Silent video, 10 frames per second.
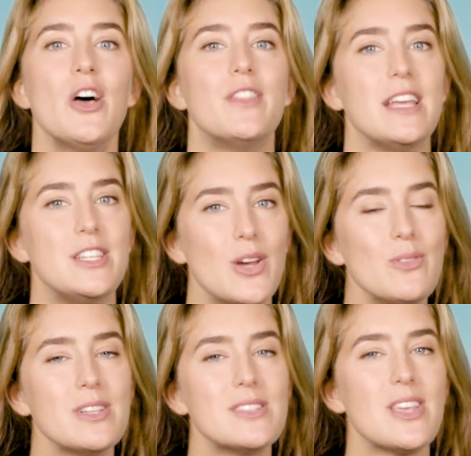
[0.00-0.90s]
They
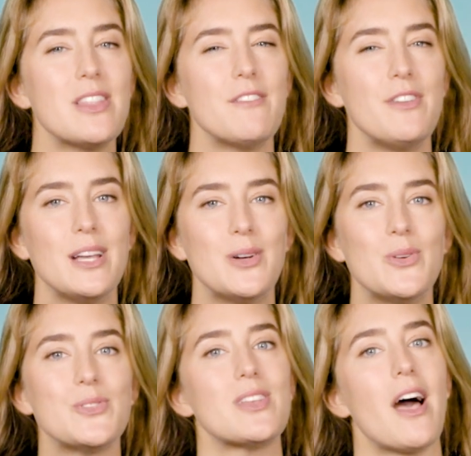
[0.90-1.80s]
don't concern the
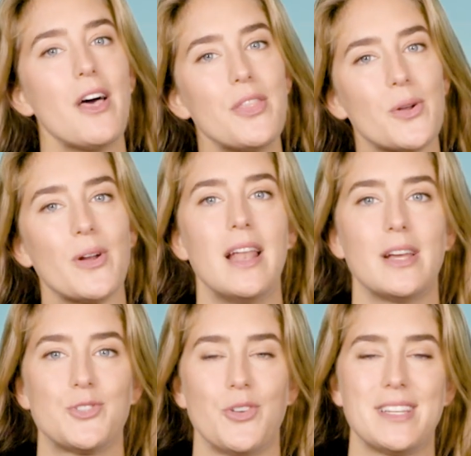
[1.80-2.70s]
vehicle's other
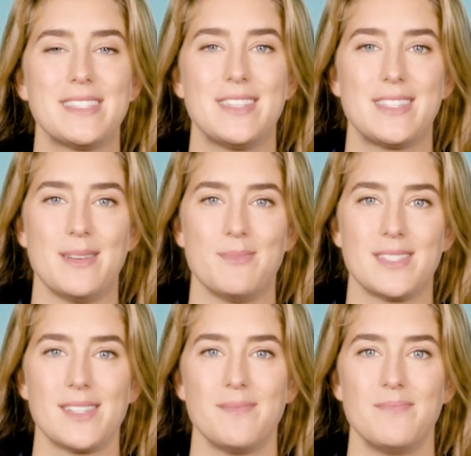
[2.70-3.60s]
electronic
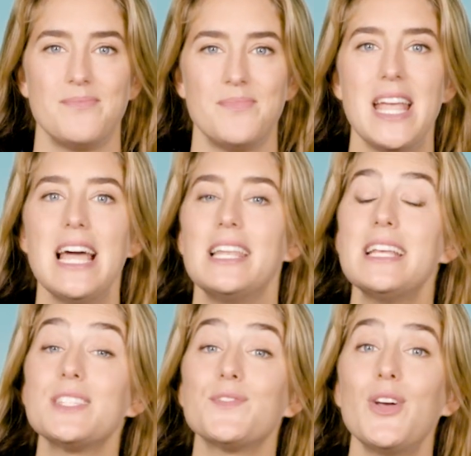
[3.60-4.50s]
systems.
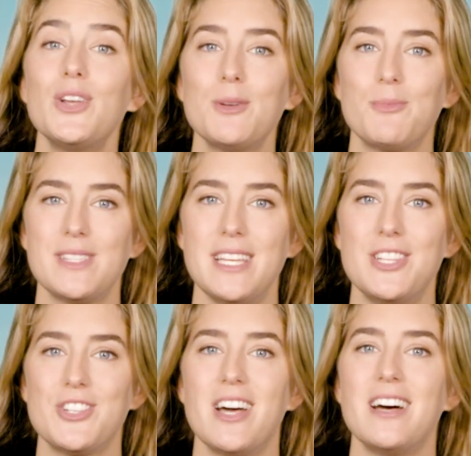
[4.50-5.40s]
Let's follow the
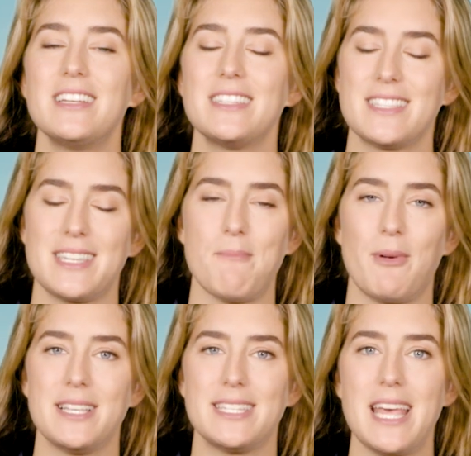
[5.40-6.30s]
procedure step
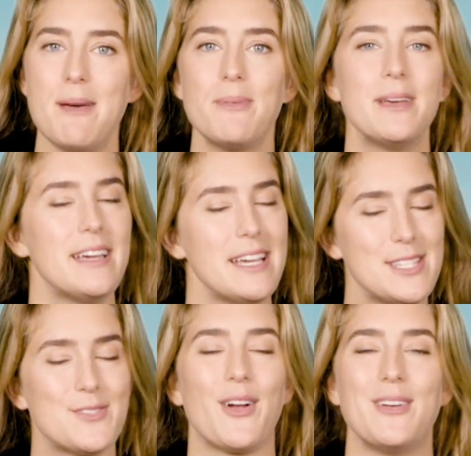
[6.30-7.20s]
by step.
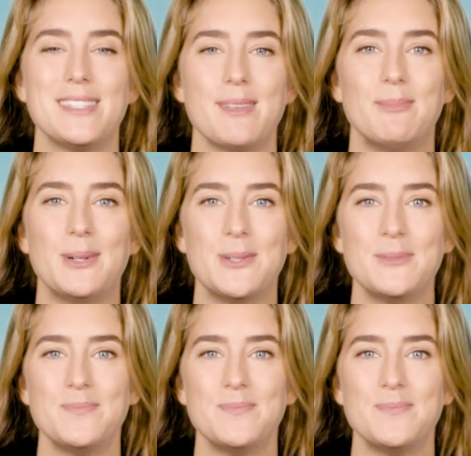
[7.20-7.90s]
It's very simple.